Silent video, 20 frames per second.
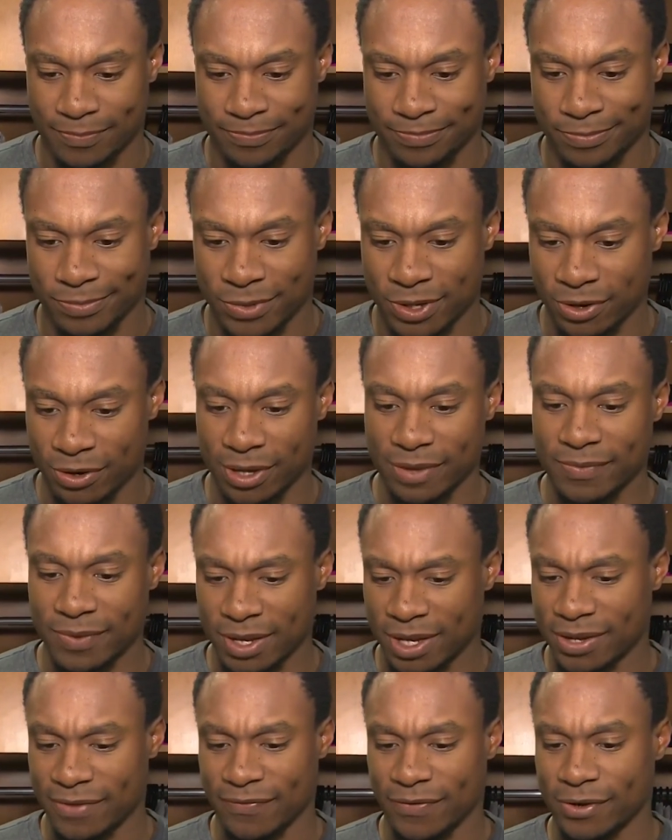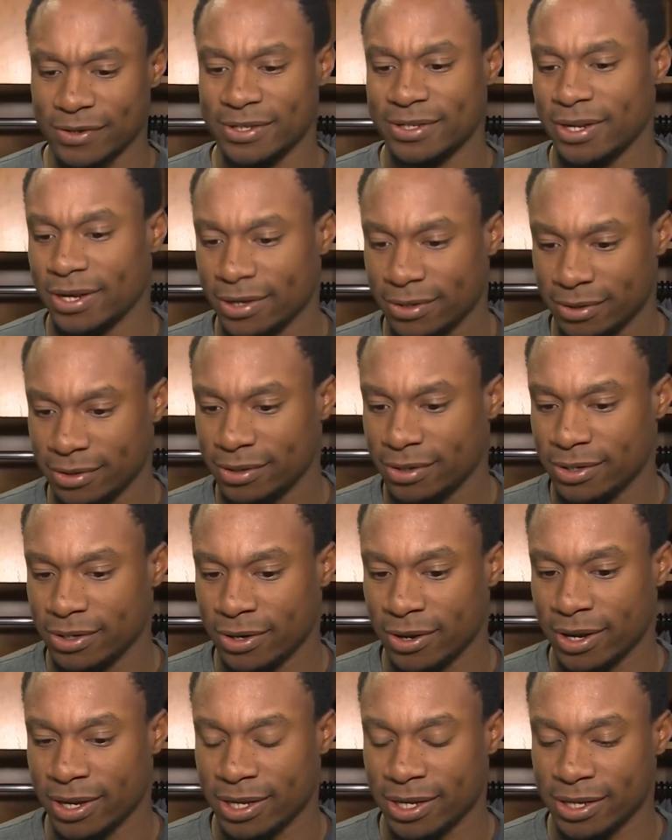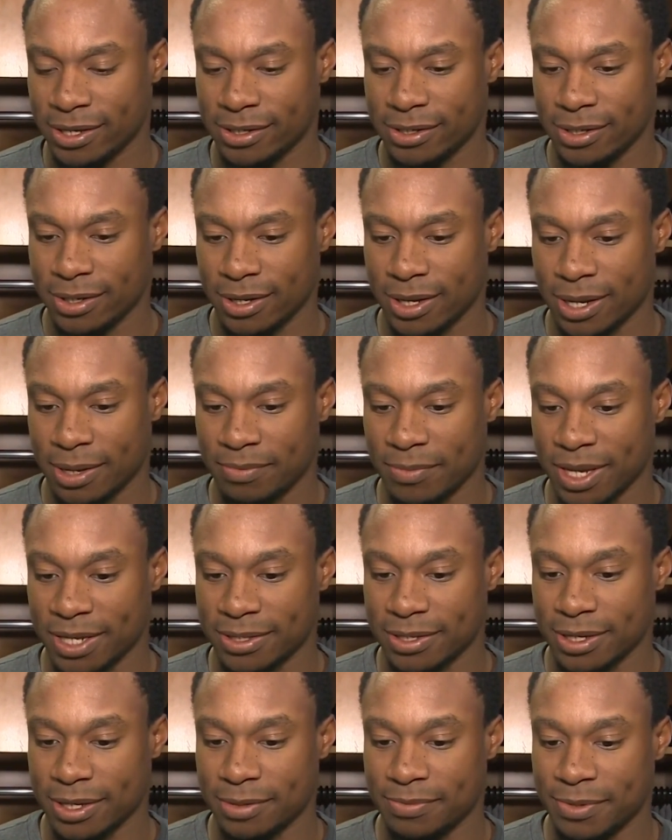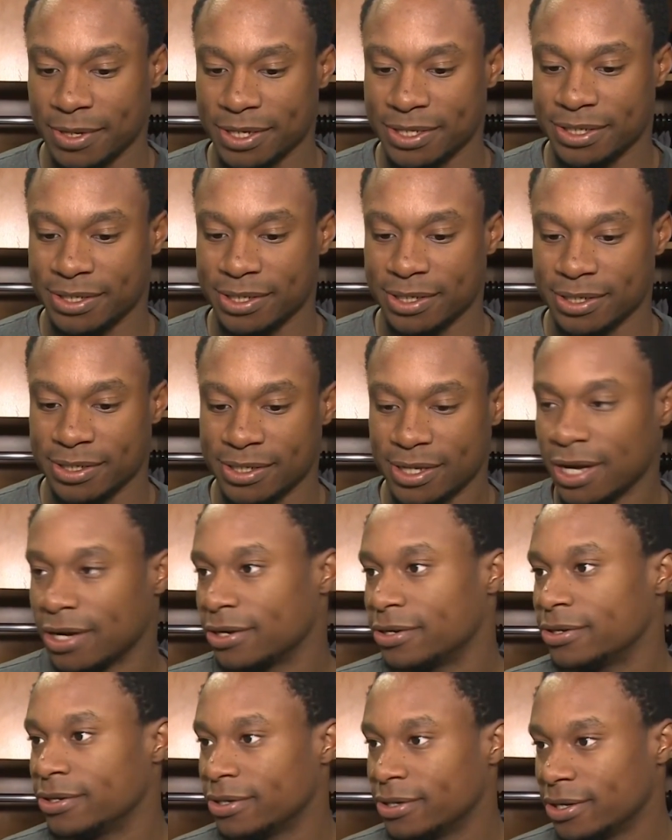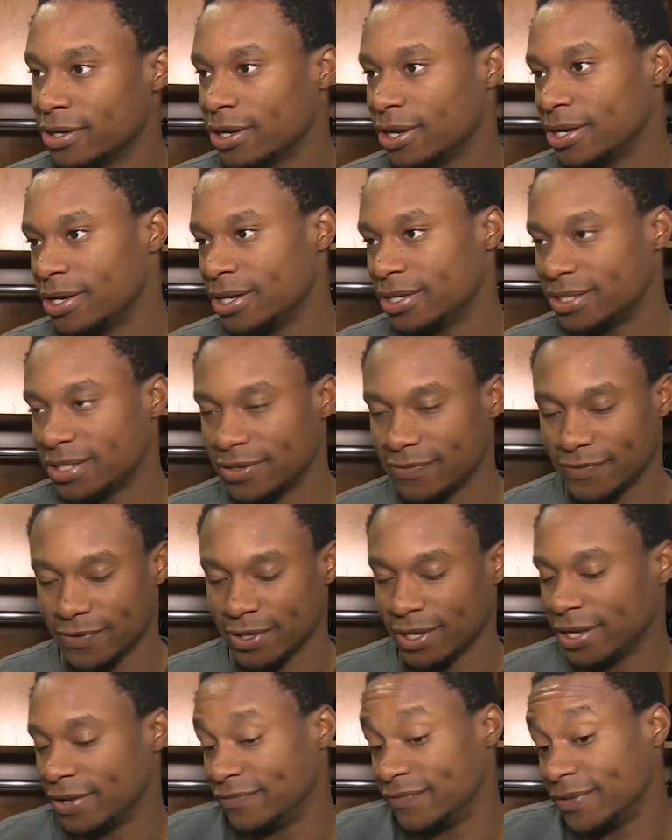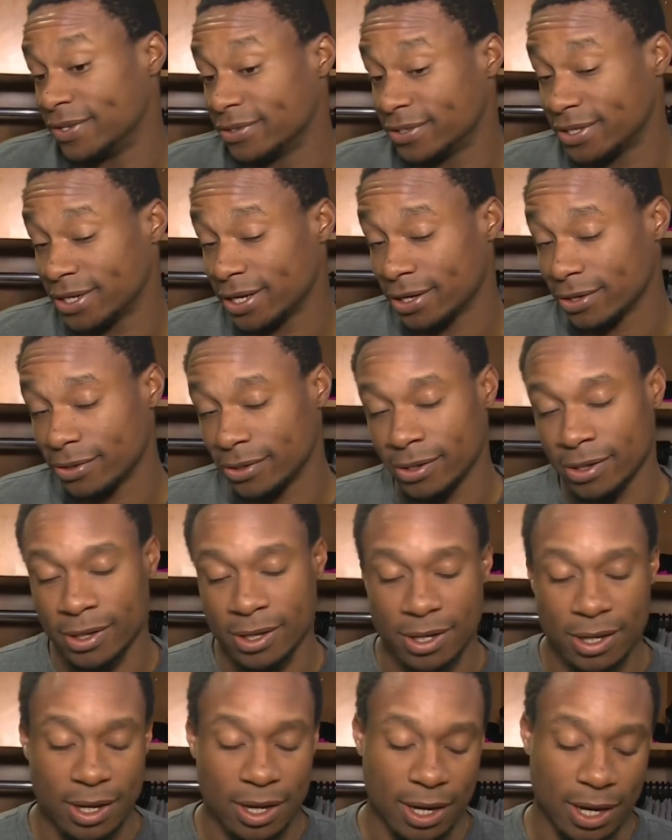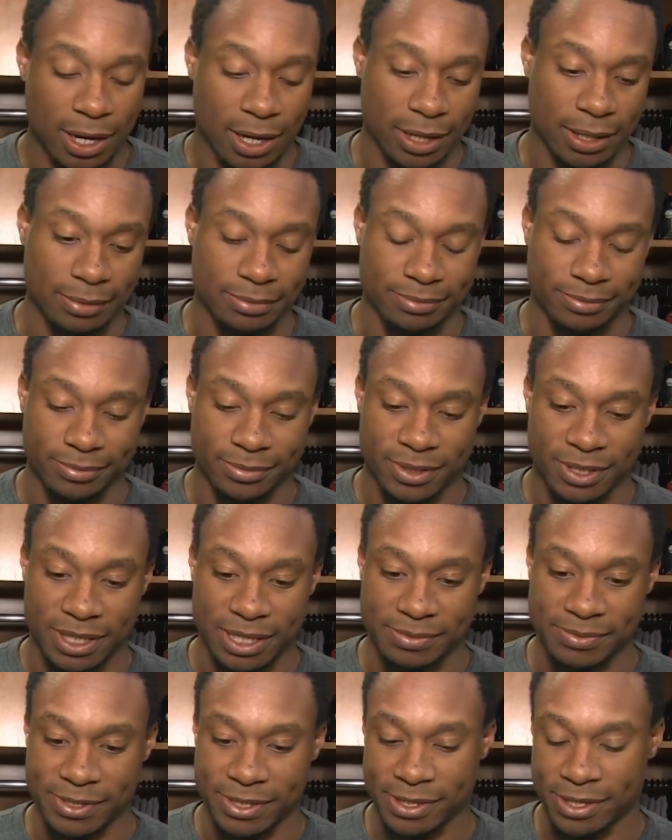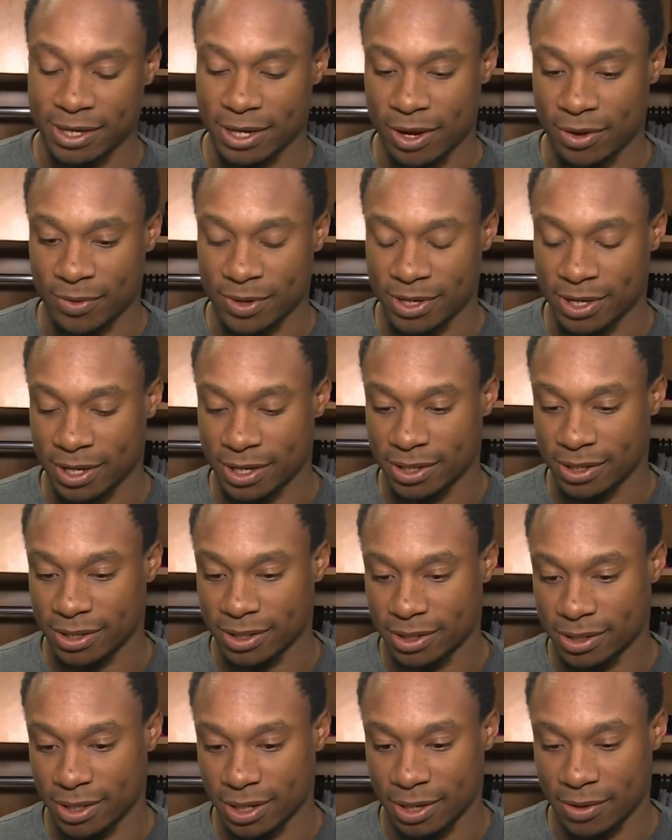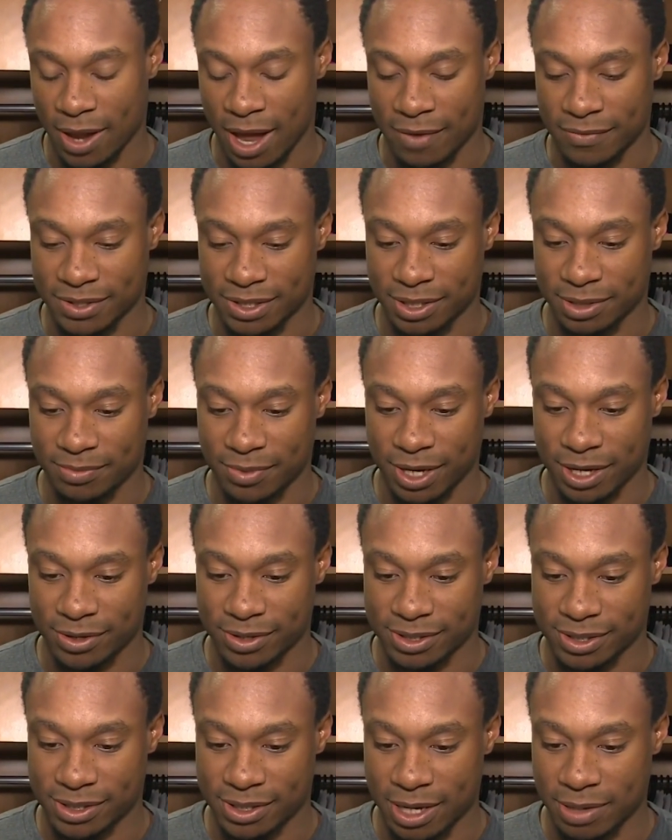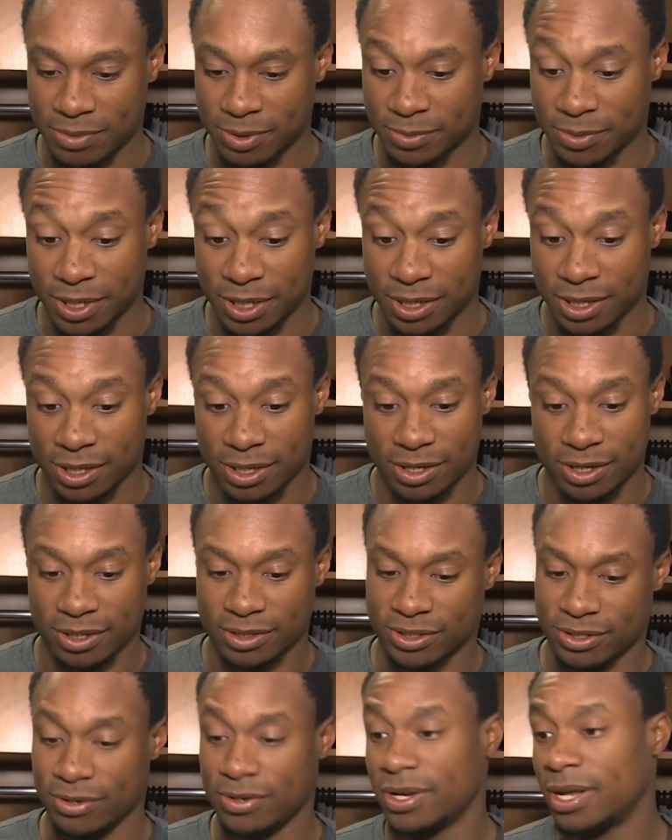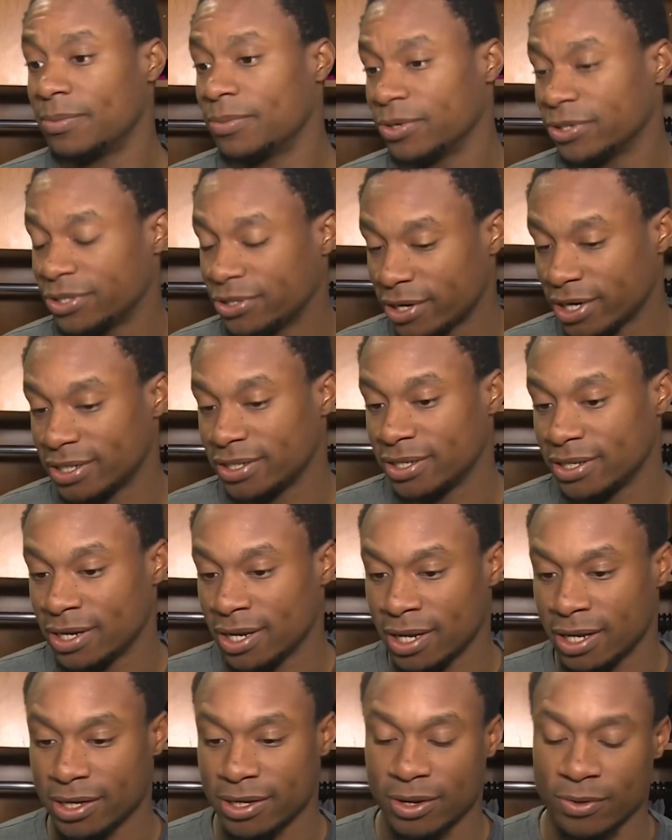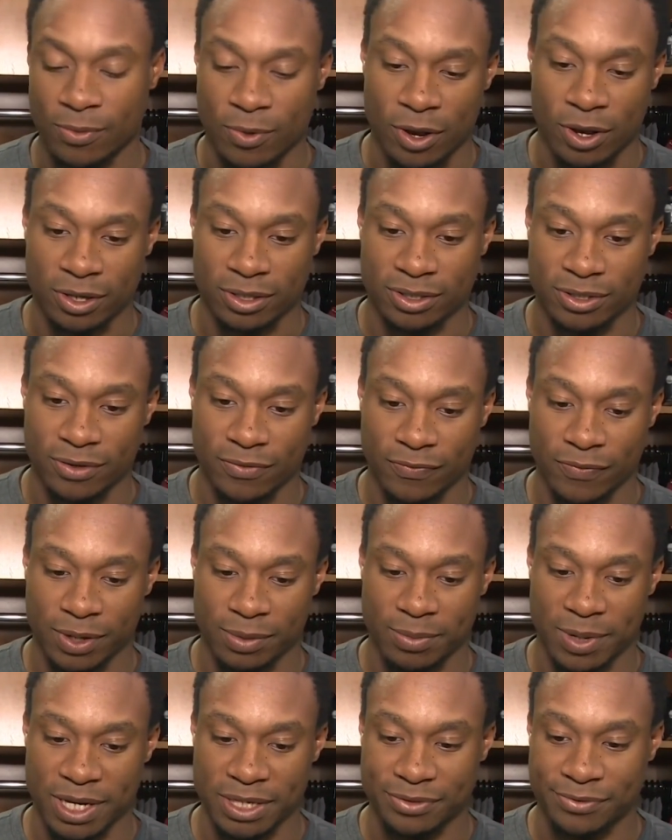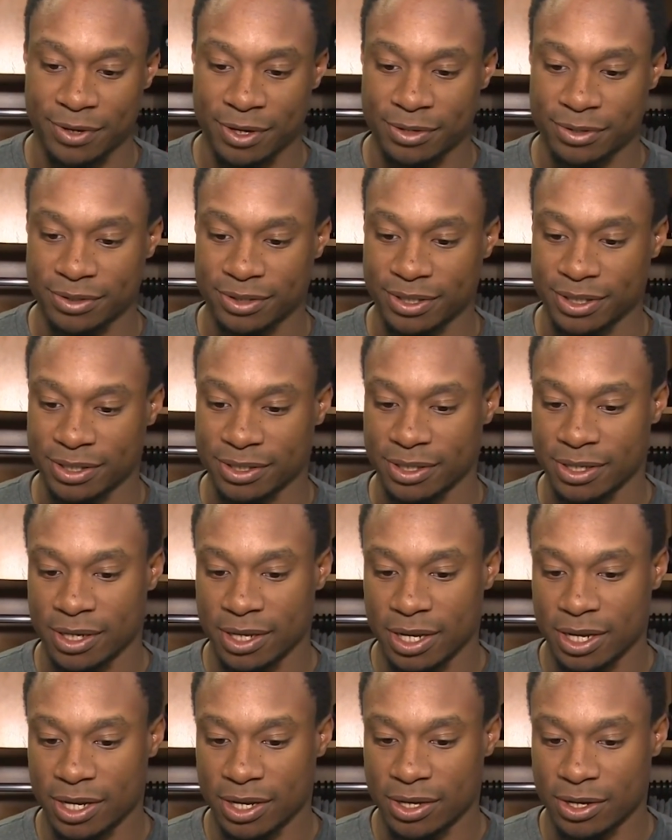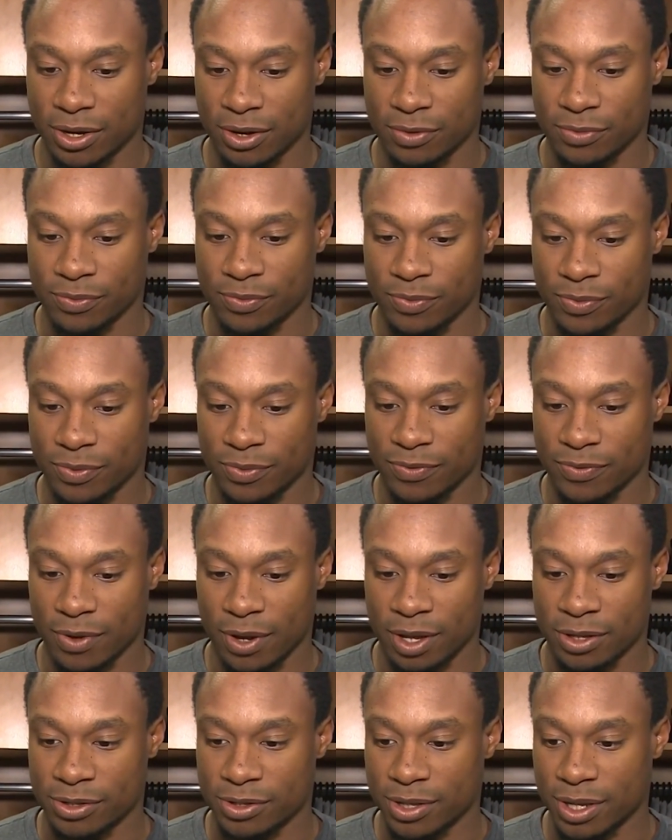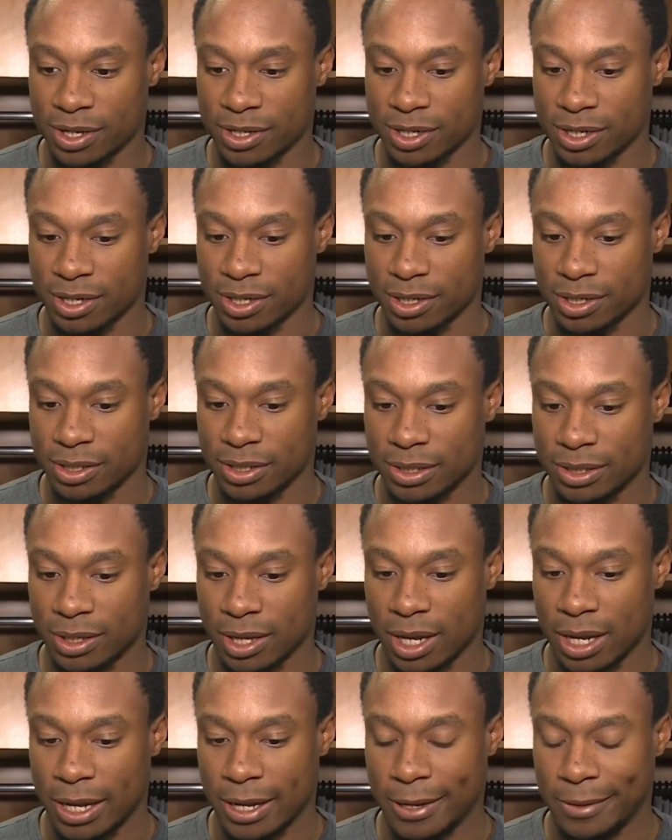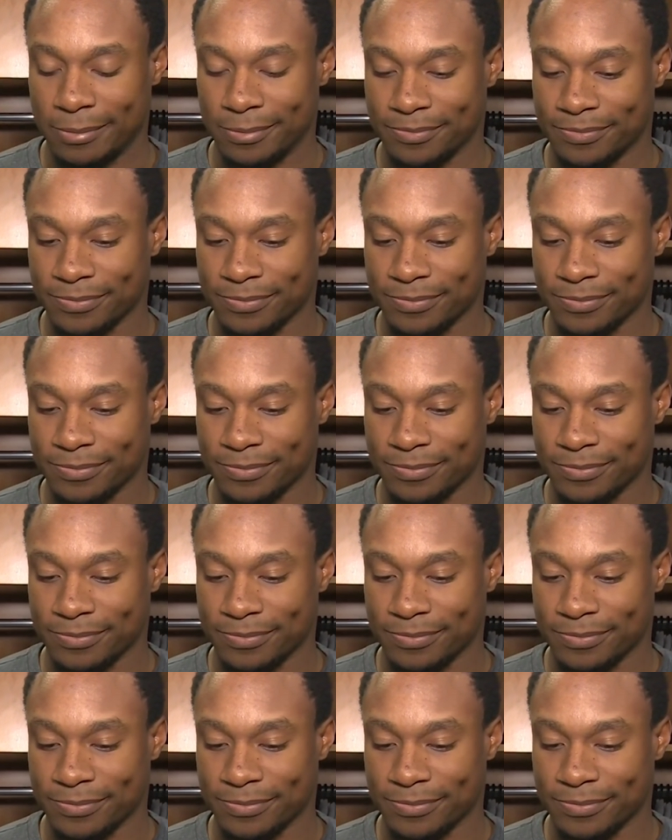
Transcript: you know, in the first there, you know, I get I make the pitch to Tucker, and he hits an infield single um, to keep the inning going. And obviously Abreu hits a double, but you no, know, it's done a lot more strikes today. No walks, no free base runners, and you know, other than the um,